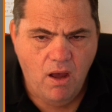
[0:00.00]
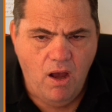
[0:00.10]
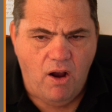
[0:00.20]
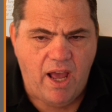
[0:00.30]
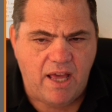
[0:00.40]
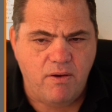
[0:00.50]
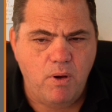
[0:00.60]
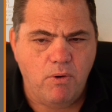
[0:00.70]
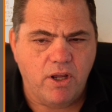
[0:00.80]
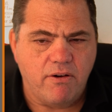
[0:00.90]
Okay, then we
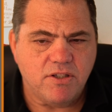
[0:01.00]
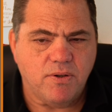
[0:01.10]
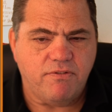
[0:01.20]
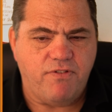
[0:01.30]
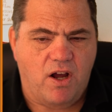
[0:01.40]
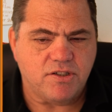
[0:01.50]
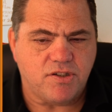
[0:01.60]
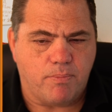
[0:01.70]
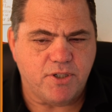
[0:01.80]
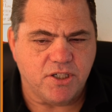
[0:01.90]
want to go into advanced
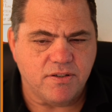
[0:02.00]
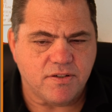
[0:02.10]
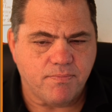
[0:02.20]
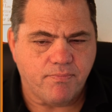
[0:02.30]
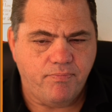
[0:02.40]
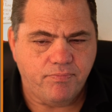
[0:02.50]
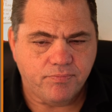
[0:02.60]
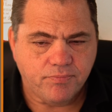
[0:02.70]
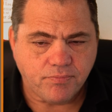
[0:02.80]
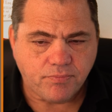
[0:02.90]
options.
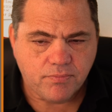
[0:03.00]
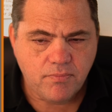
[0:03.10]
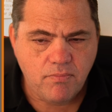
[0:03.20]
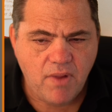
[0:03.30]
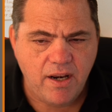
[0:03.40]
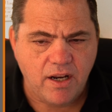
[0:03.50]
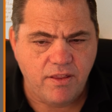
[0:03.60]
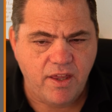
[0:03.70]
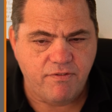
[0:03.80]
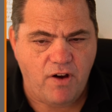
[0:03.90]
And under the
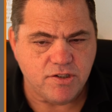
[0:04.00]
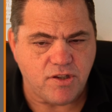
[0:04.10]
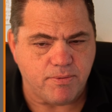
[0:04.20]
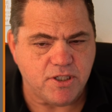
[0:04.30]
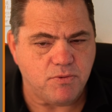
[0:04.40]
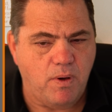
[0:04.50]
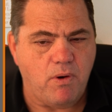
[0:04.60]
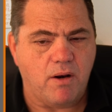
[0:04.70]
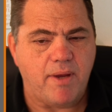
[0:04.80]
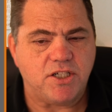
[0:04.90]
advanced options, we want
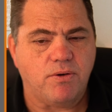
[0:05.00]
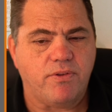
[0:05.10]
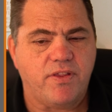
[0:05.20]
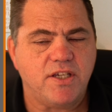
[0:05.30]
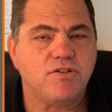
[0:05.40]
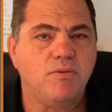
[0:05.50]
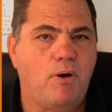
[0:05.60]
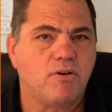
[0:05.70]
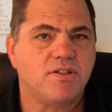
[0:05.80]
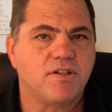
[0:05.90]
to make sure that these two
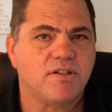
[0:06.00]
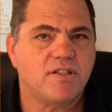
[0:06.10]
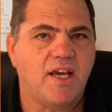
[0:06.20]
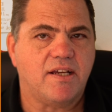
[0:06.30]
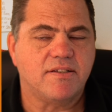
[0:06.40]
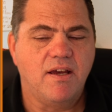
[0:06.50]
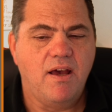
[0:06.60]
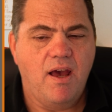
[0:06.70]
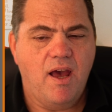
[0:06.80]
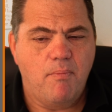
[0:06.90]
boxes are ticked.
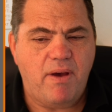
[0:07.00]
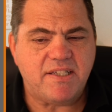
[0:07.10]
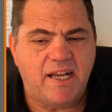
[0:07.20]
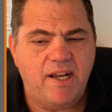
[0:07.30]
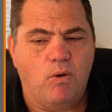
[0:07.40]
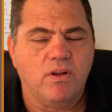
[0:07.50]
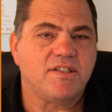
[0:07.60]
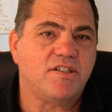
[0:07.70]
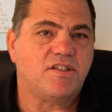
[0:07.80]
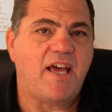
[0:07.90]
Basically, all this
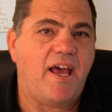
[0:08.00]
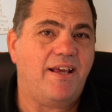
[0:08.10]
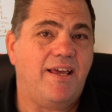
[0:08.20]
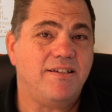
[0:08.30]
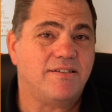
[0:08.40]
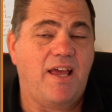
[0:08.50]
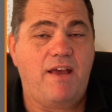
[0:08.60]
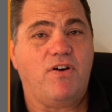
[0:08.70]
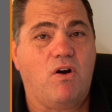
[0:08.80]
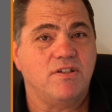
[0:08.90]
is saying is if
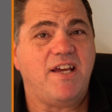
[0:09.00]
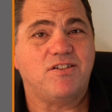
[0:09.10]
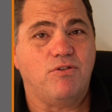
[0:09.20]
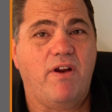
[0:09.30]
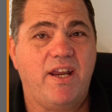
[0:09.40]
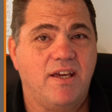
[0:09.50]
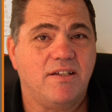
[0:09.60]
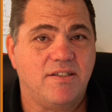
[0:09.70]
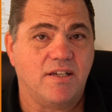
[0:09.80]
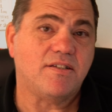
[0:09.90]
a contact already
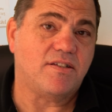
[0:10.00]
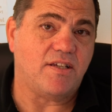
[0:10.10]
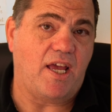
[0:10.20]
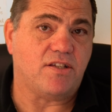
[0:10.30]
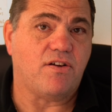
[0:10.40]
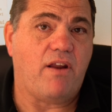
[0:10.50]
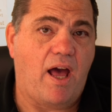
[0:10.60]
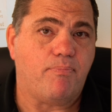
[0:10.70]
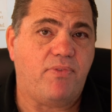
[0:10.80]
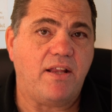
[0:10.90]
exists, it's going to
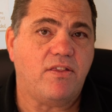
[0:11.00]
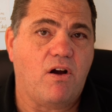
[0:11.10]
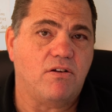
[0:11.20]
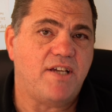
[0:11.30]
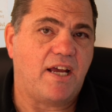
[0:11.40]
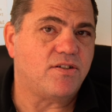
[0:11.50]
update the contact.